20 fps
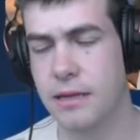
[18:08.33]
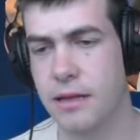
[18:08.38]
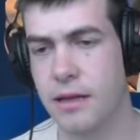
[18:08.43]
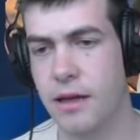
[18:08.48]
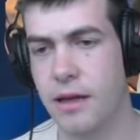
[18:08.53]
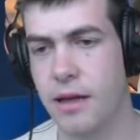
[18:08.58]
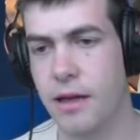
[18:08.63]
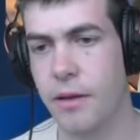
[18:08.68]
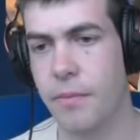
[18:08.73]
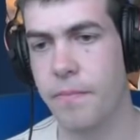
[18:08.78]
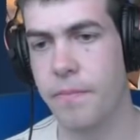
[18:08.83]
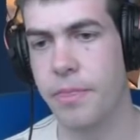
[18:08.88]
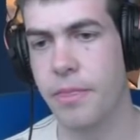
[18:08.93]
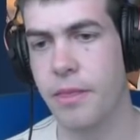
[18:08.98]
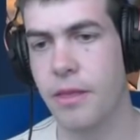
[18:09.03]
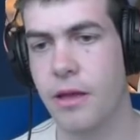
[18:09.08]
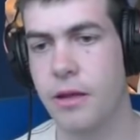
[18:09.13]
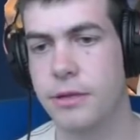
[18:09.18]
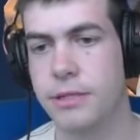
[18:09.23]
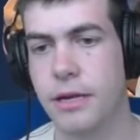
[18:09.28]
As
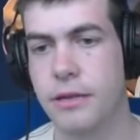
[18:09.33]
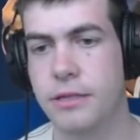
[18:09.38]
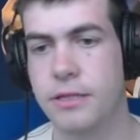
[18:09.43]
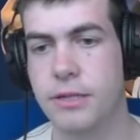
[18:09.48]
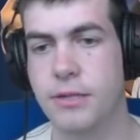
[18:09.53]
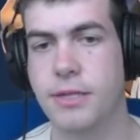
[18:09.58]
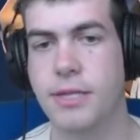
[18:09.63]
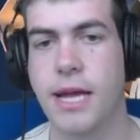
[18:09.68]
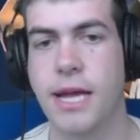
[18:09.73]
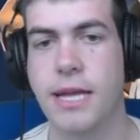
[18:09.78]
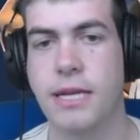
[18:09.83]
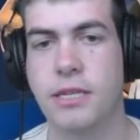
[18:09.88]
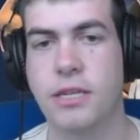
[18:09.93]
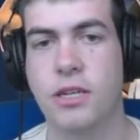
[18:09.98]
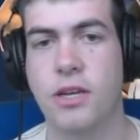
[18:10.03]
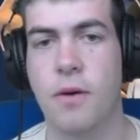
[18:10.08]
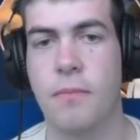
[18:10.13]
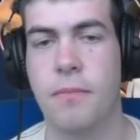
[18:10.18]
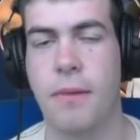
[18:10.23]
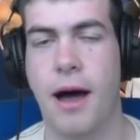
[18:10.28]
soon as I entered
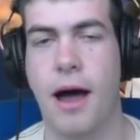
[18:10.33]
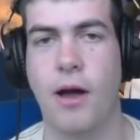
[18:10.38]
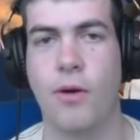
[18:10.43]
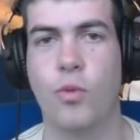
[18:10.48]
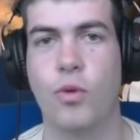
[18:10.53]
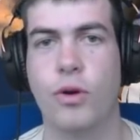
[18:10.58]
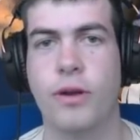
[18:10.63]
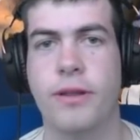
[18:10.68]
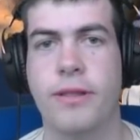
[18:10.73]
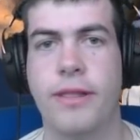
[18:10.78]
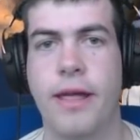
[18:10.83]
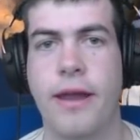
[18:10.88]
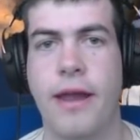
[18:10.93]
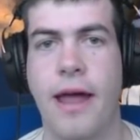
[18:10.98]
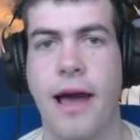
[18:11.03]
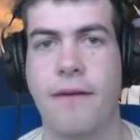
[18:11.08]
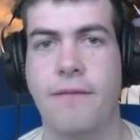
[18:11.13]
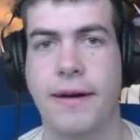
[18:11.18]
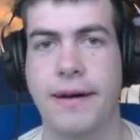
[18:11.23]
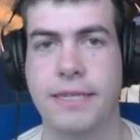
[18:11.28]
combat, I wouldn't then
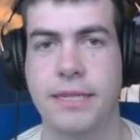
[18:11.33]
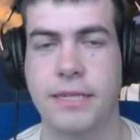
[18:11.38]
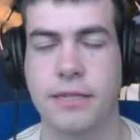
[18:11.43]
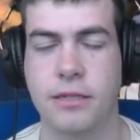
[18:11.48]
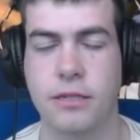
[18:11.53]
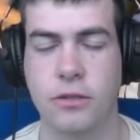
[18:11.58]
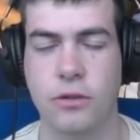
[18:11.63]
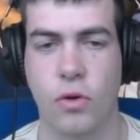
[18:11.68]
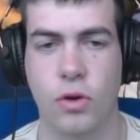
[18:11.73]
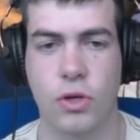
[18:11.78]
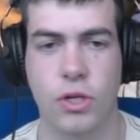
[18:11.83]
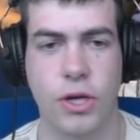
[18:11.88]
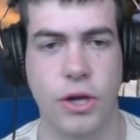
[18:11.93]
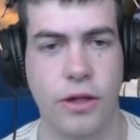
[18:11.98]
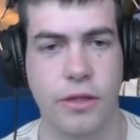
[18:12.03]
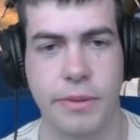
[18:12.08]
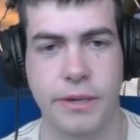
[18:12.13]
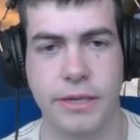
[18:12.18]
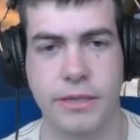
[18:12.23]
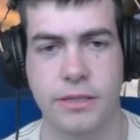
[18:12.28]
have access to Scorched
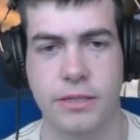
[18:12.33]
Earth because